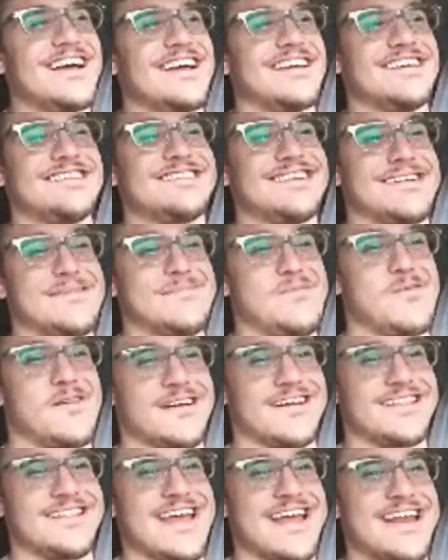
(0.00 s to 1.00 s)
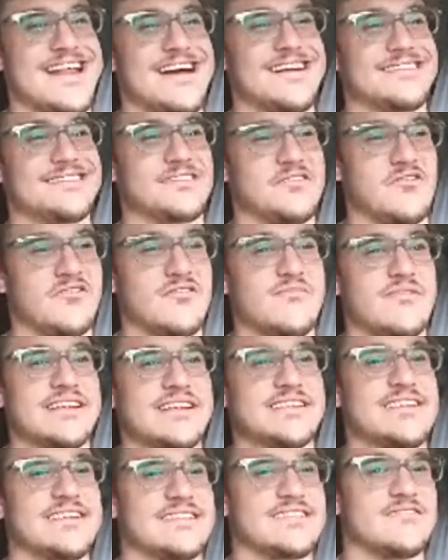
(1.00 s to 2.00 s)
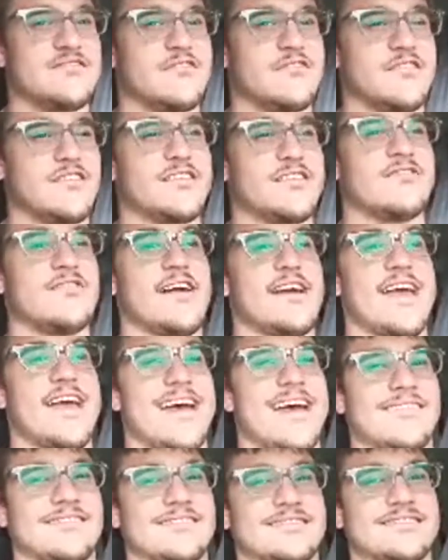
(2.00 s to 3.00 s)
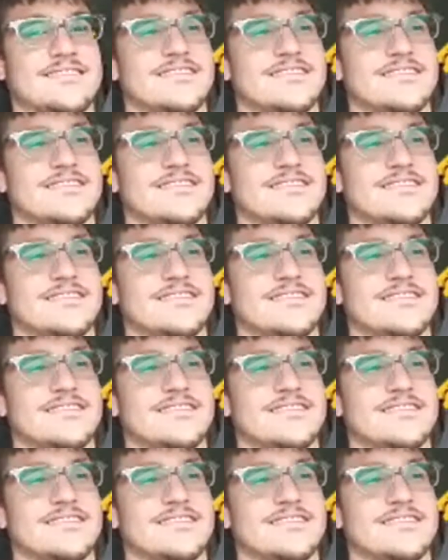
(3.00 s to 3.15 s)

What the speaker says: You should have pointed that out. School buses or Greyhounds.